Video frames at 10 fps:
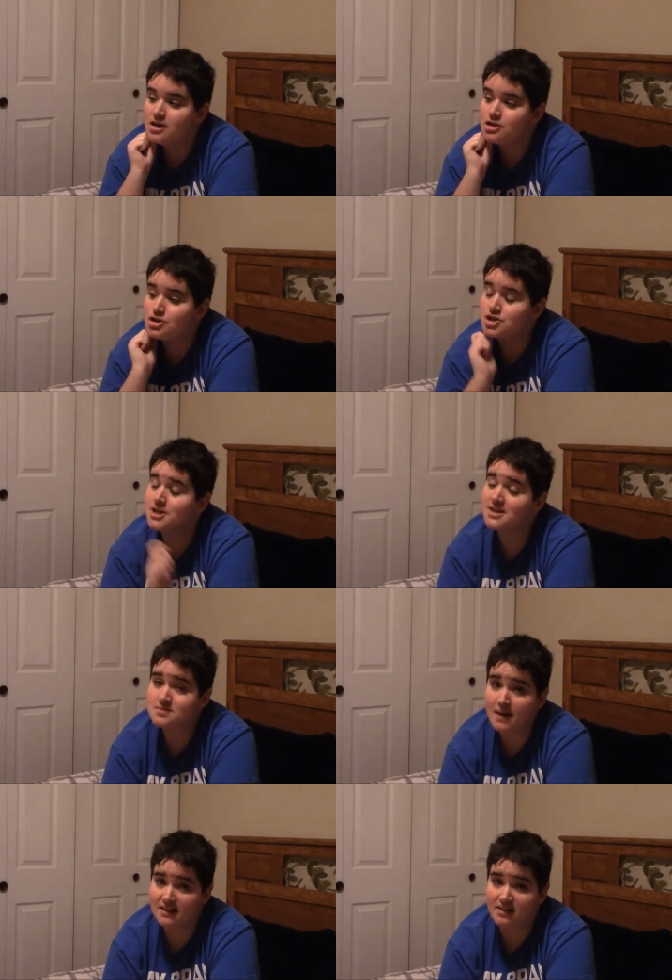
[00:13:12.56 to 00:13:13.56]
She
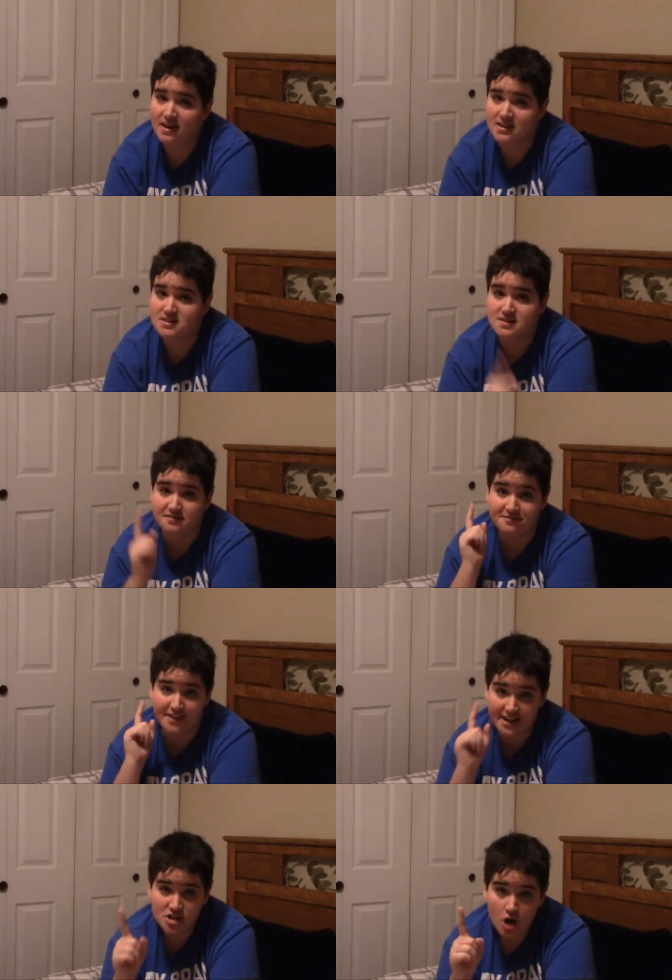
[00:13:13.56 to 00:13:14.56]
expected us to
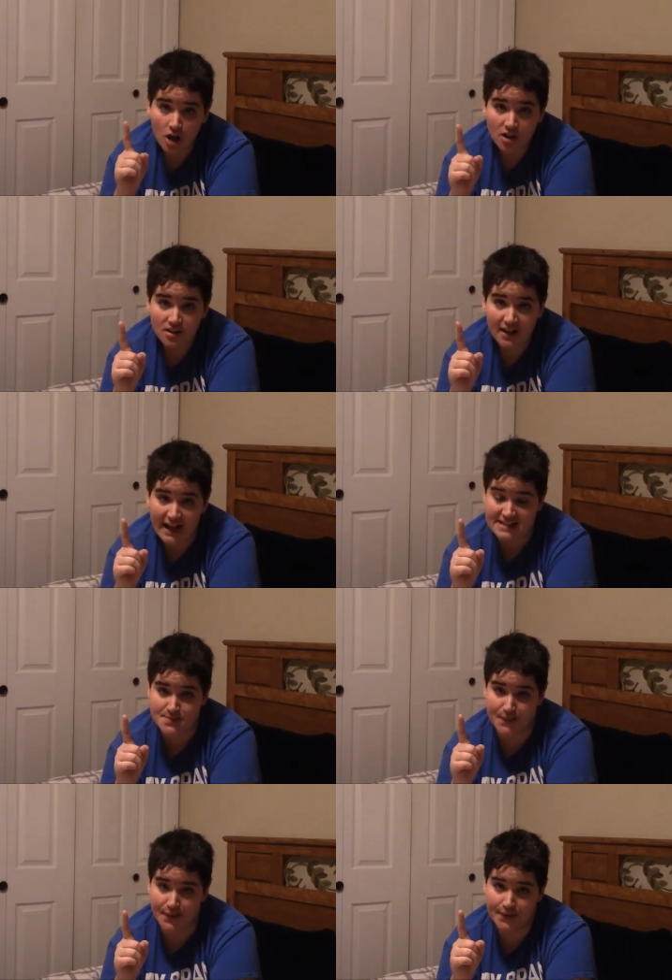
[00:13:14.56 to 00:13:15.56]
finish all our
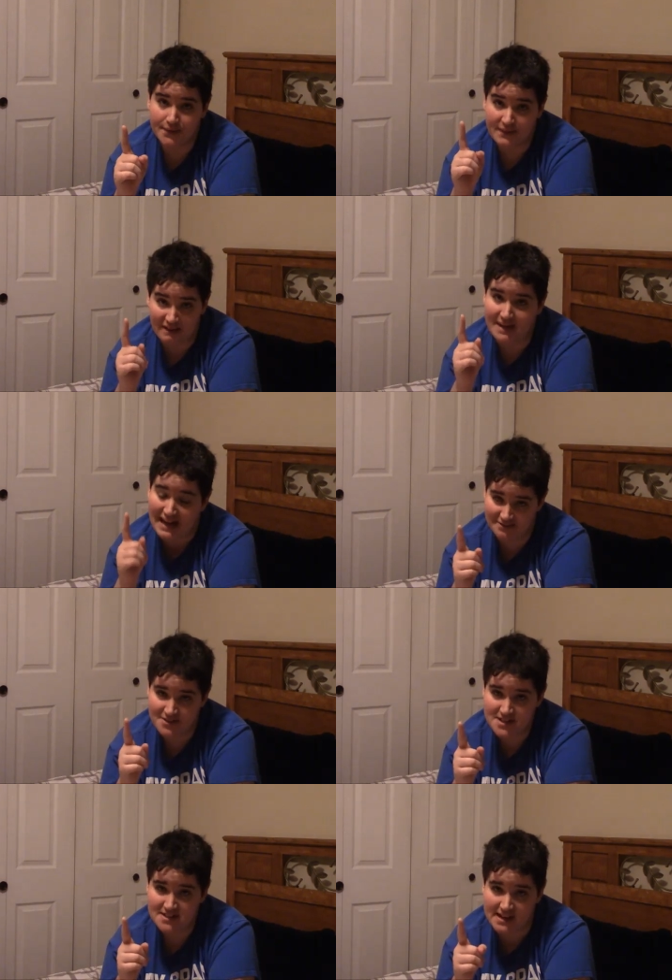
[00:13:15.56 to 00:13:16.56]
classwork that we had
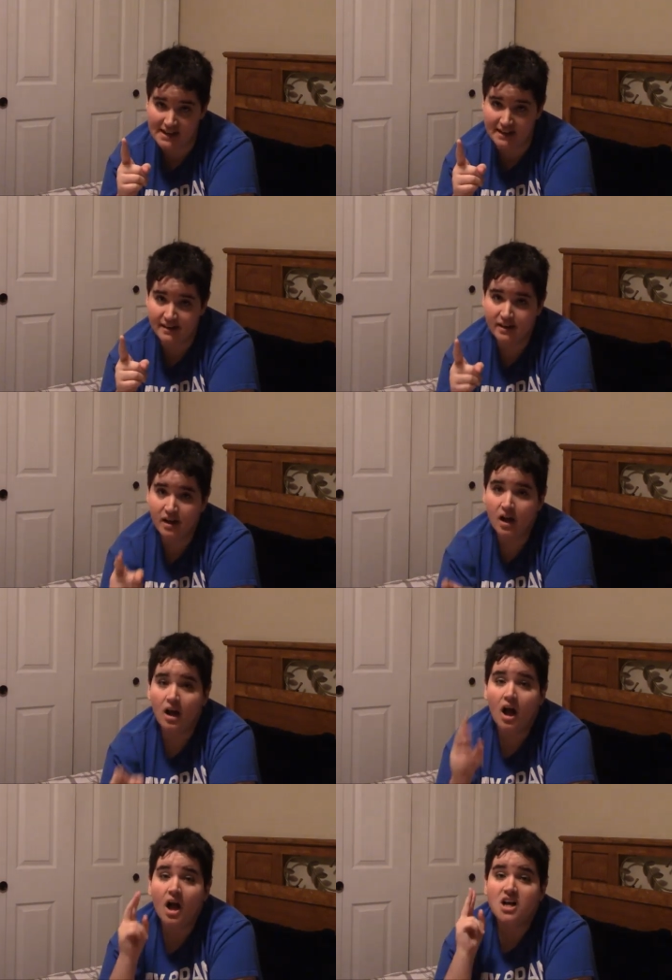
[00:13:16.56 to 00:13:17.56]
for the day,
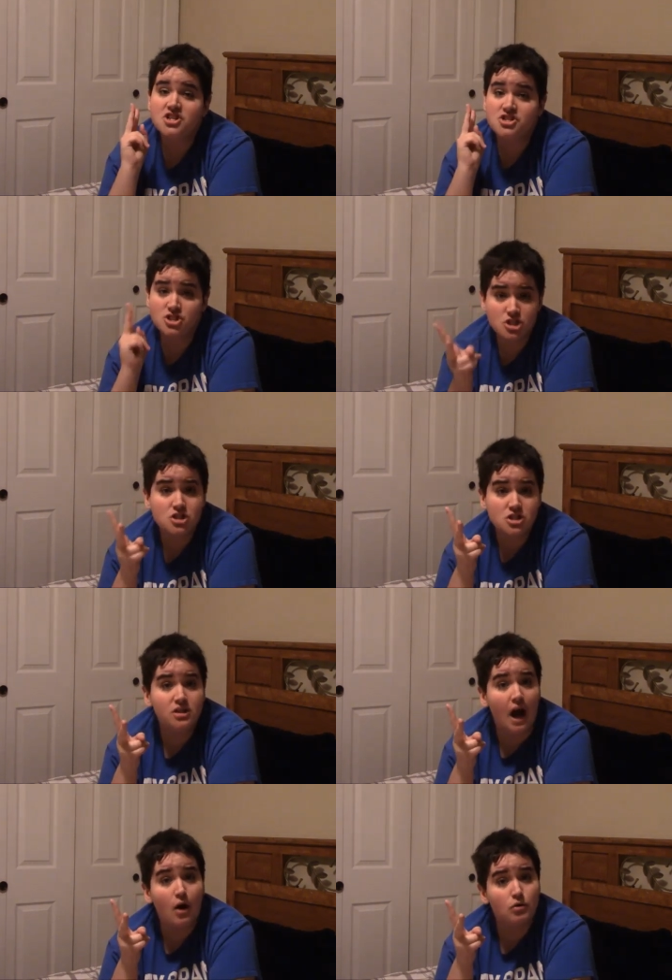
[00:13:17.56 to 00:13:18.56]

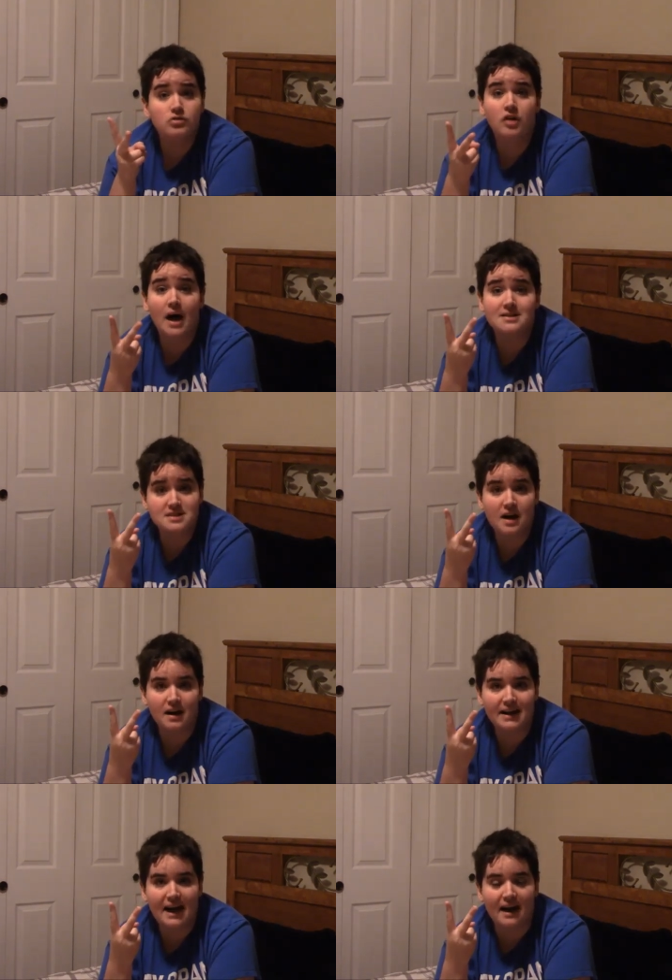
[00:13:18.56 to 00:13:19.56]
not, not
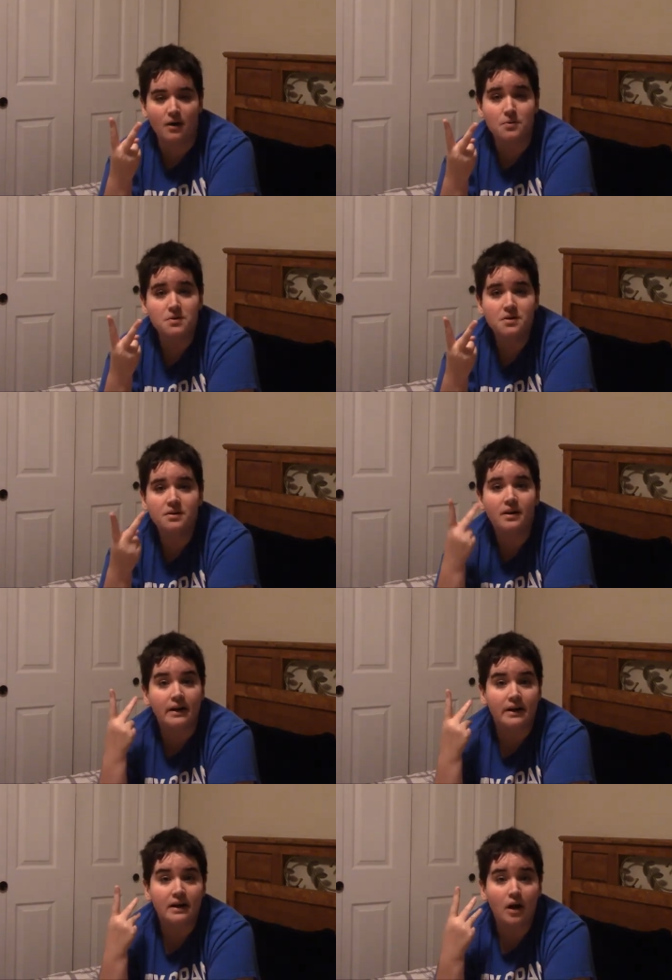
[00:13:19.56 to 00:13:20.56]
talk out,
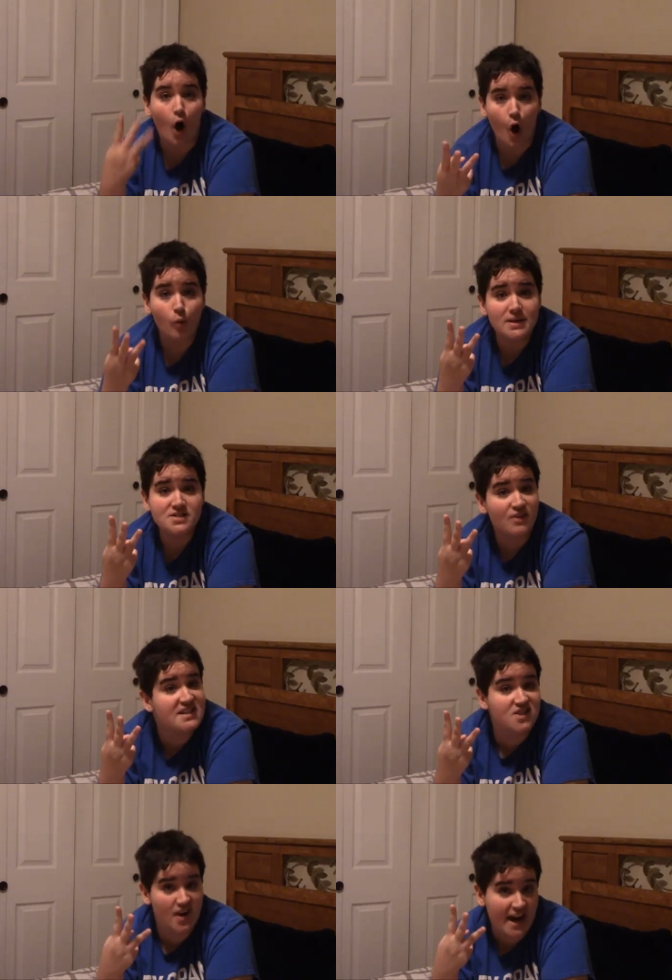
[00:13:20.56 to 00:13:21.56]
always
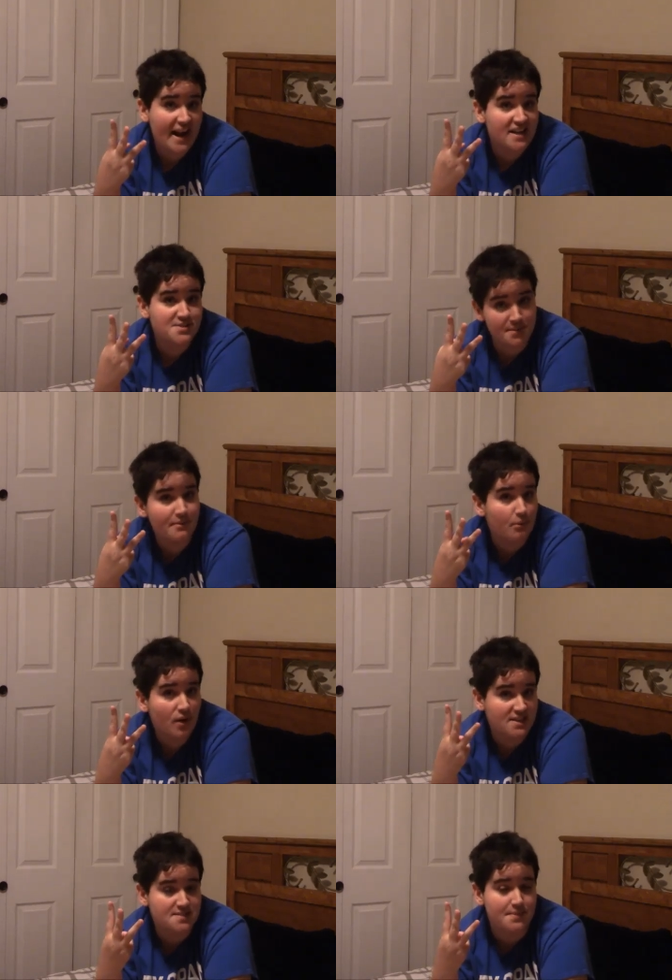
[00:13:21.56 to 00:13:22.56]
raise our hand when we
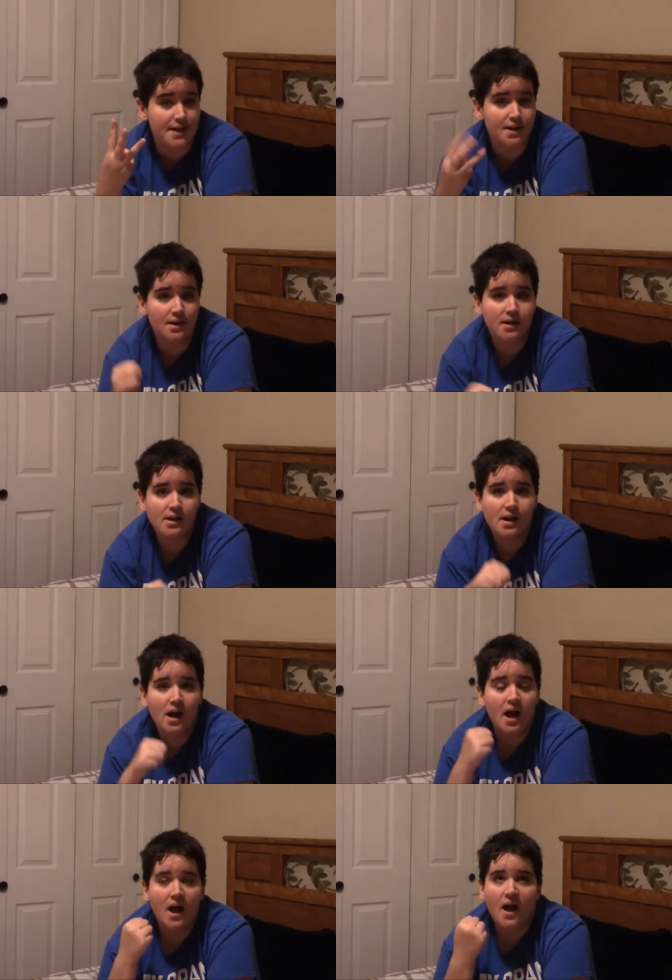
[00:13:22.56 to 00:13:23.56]
want to speak,
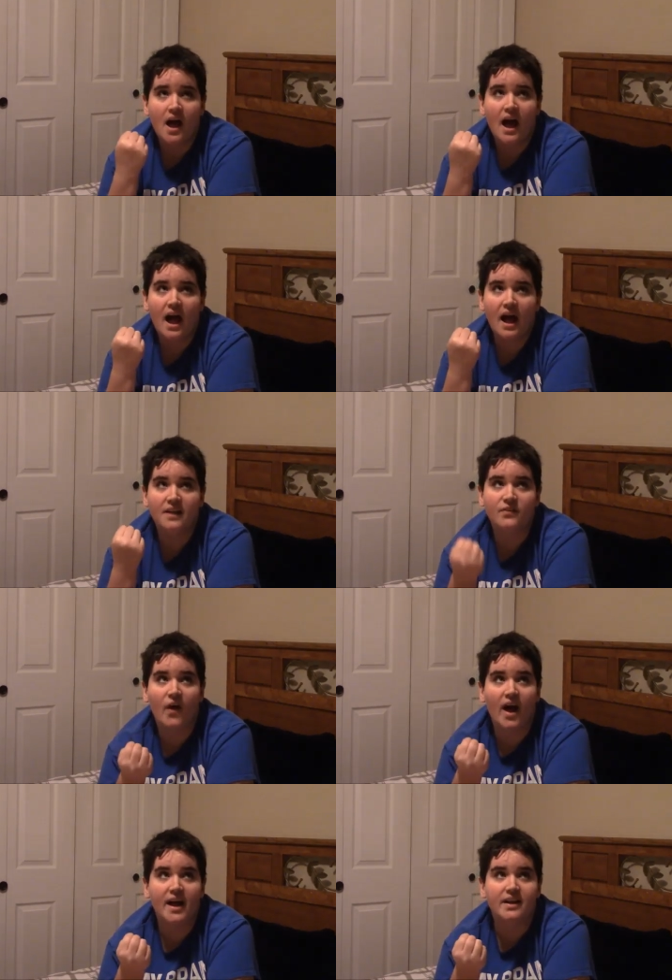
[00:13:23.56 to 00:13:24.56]
and
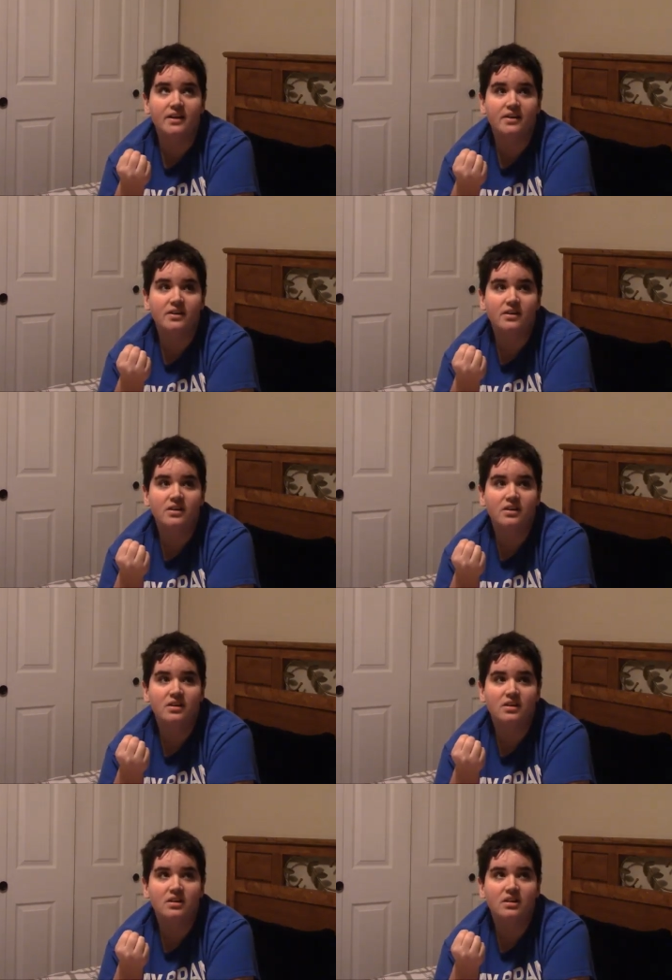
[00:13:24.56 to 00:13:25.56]
like,
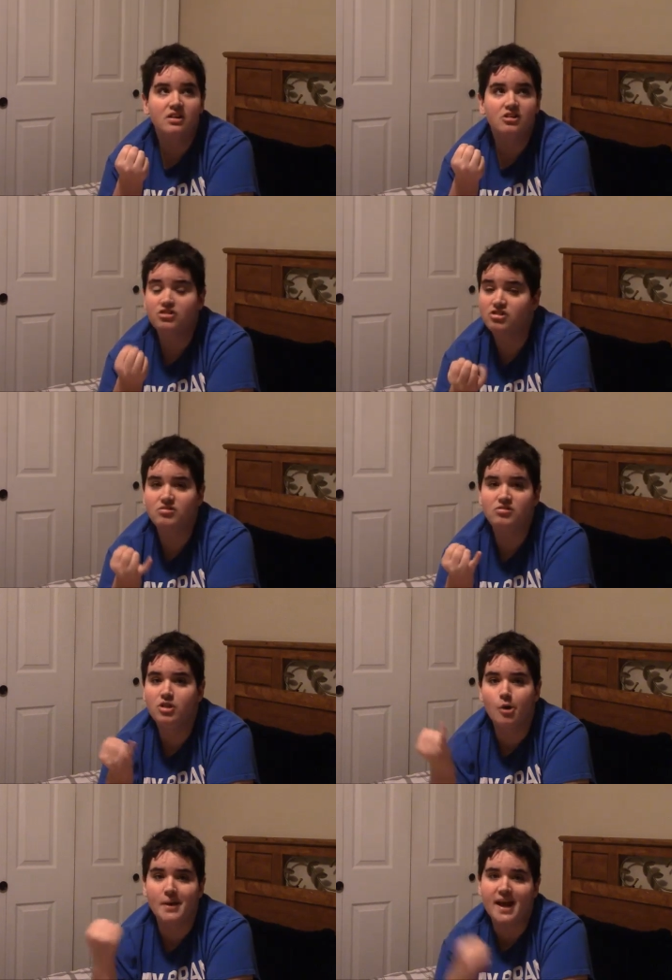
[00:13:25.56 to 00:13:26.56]

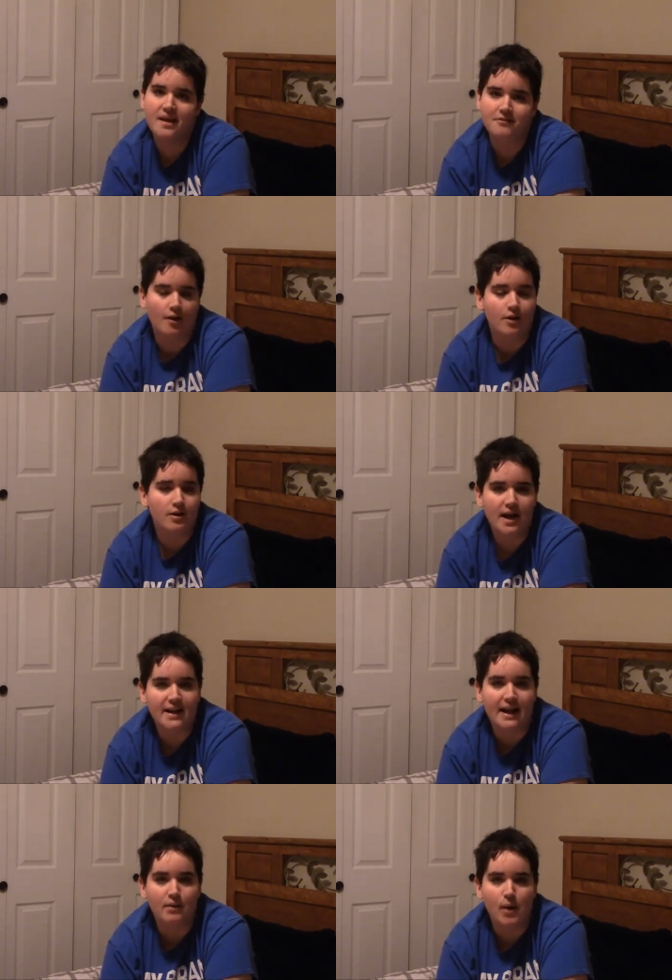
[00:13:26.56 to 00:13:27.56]
no behavior in
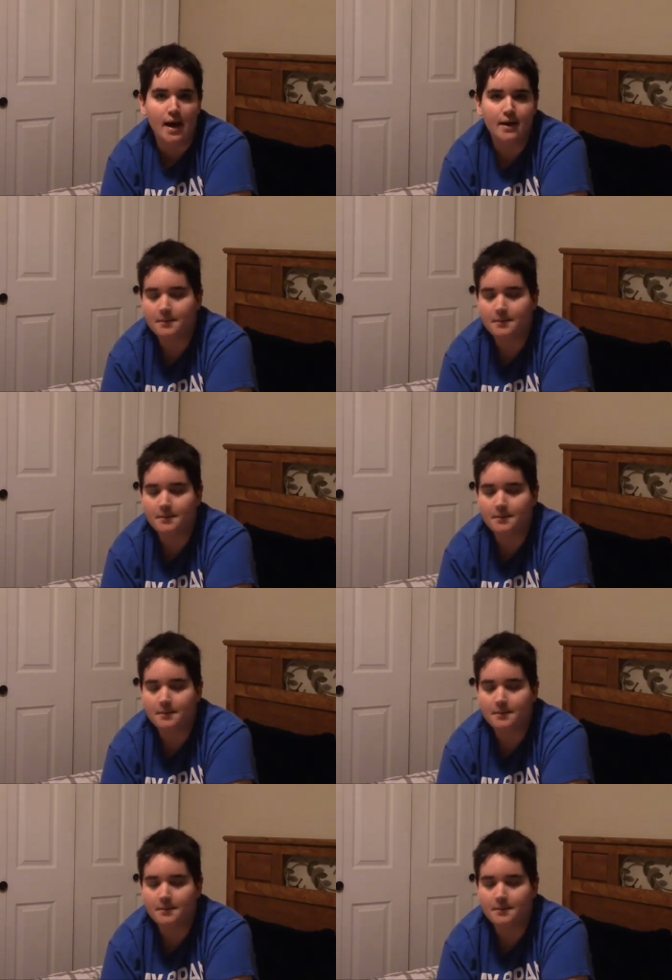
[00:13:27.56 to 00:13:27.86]
any way.